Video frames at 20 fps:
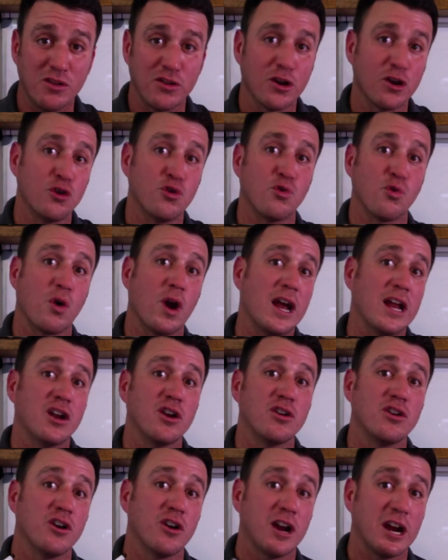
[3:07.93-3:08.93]
the greater
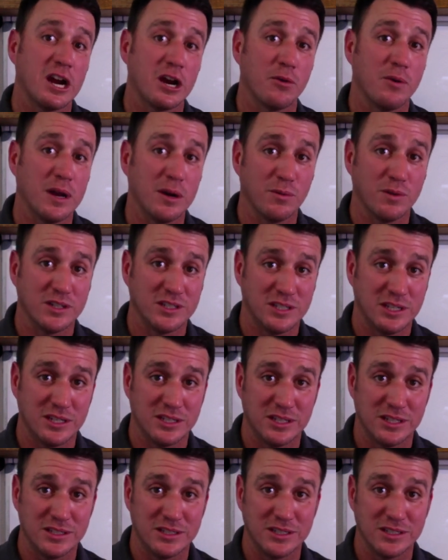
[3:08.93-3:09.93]
your airway
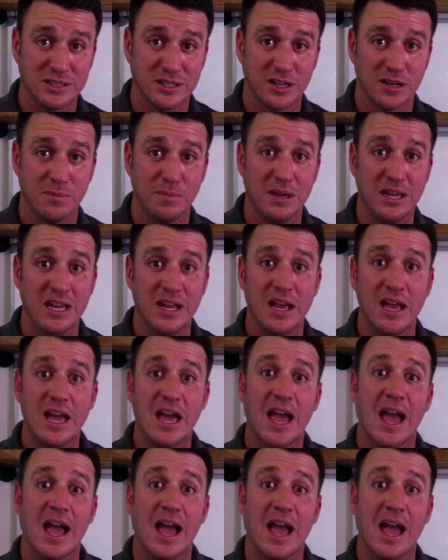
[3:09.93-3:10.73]
resistance is going to be,